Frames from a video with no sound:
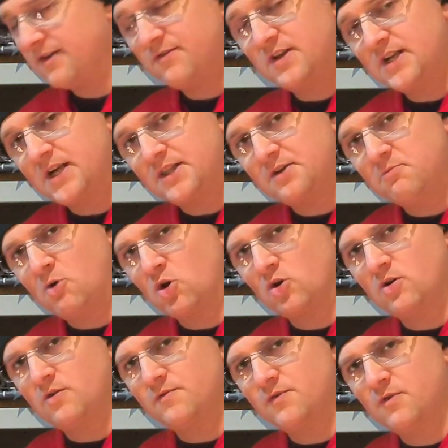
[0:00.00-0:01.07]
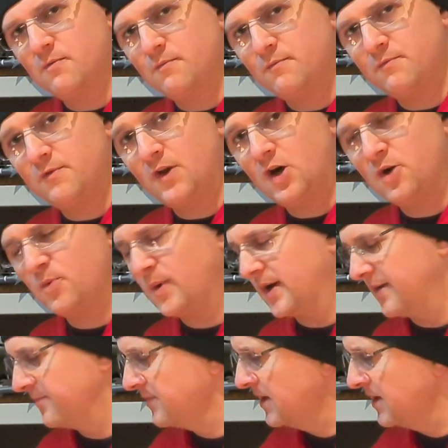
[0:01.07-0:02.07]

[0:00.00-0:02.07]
another model from Flywing.